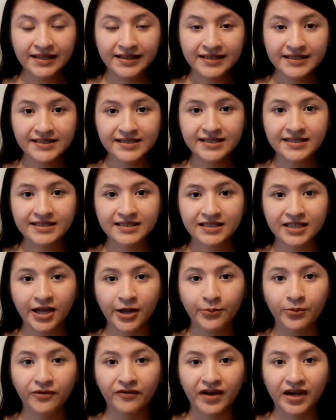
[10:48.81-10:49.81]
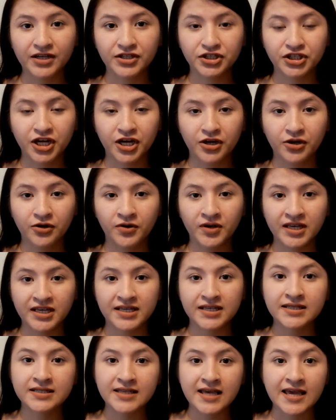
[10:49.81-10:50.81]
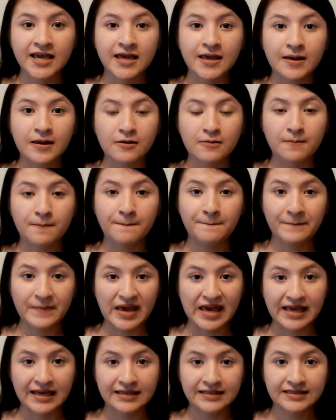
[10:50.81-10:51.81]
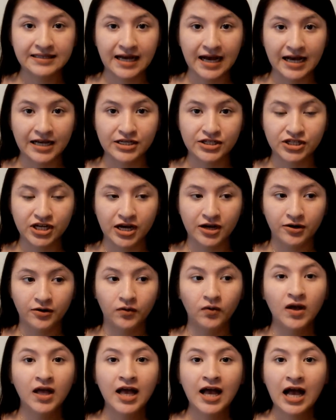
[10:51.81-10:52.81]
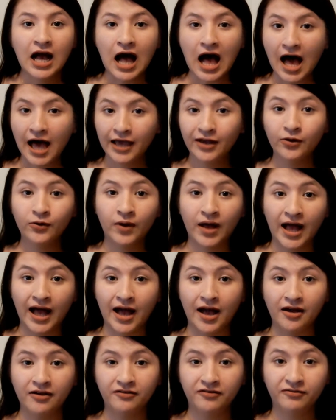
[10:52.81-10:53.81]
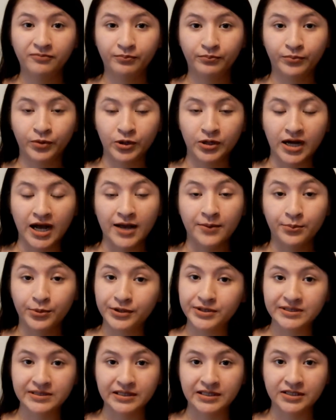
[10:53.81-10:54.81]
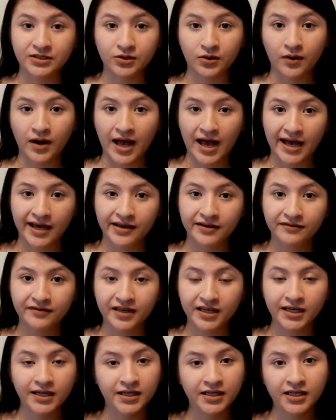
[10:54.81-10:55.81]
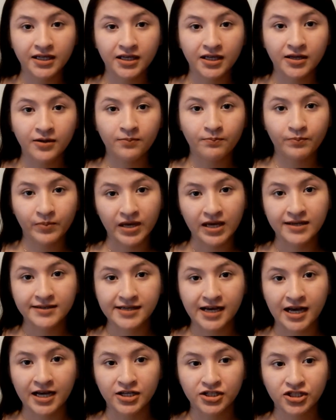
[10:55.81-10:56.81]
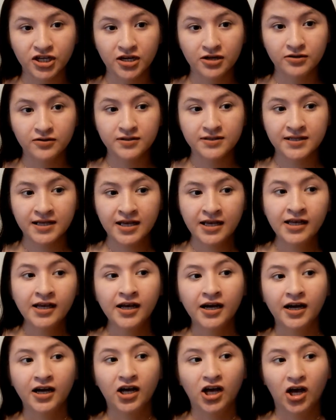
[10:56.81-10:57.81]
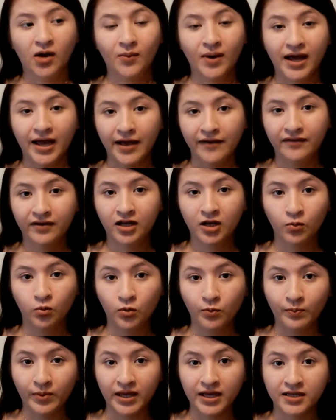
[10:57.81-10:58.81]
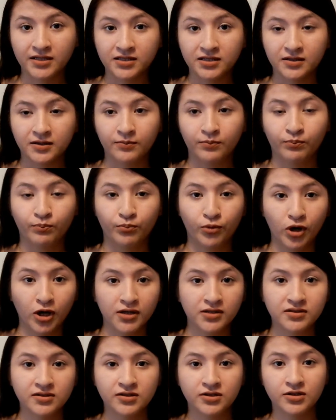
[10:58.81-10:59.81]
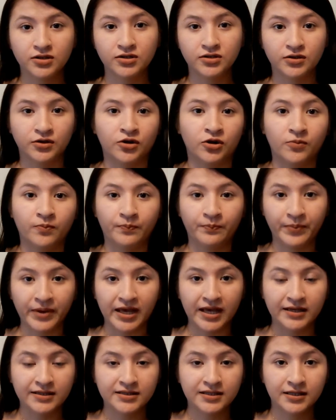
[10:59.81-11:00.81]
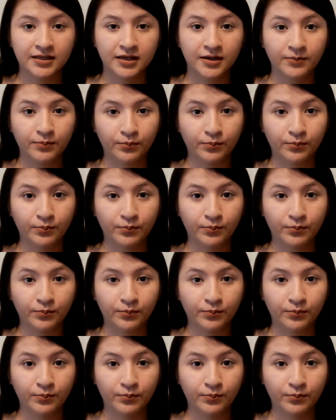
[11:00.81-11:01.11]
The sixth type of eyeshadow is a baked eyeshadow. I personally don't have any baked eyeshadows. I have a couple baked bronzers or baked